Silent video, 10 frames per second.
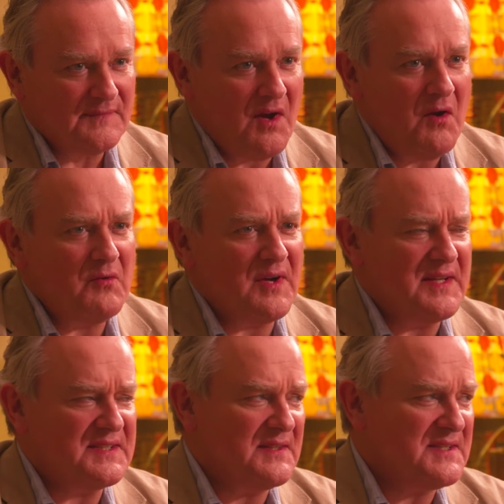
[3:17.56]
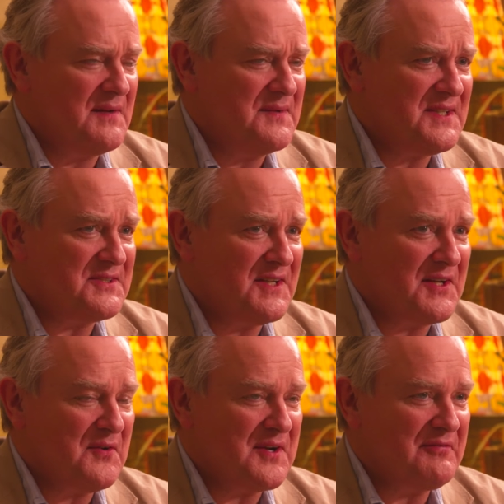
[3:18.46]
Oh, it's such, I mean, it's such an
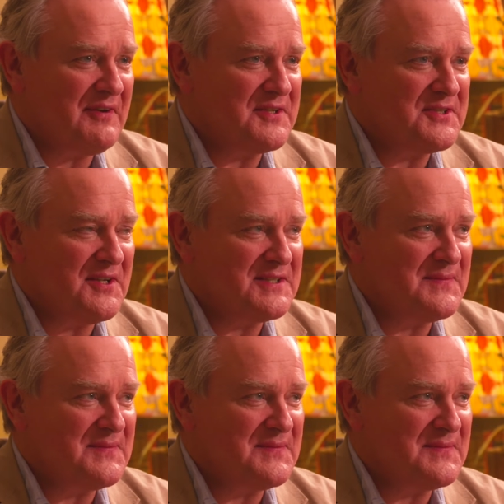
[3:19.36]
iconic franchise.